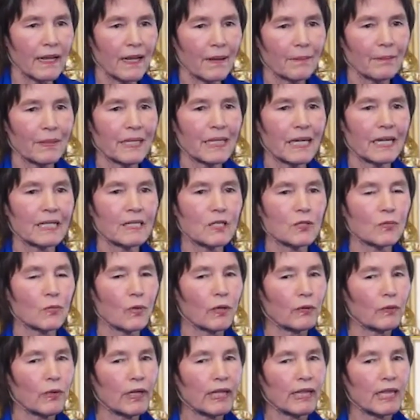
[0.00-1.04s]
Because
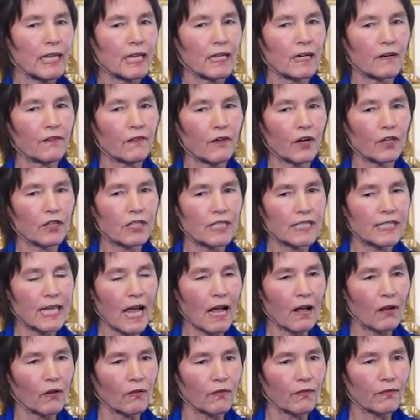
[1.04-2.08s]
when we think of
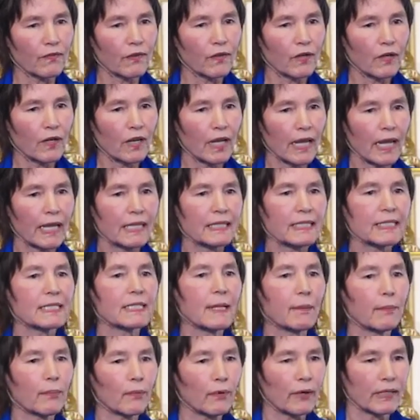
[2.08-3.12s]
ourself, it
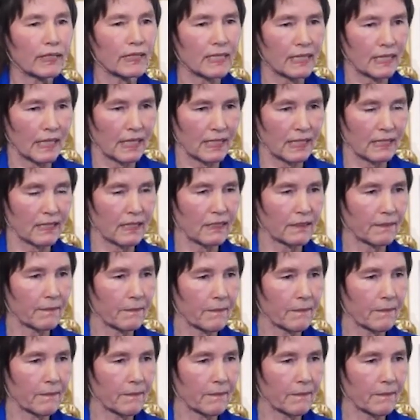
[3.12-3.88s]
separates us.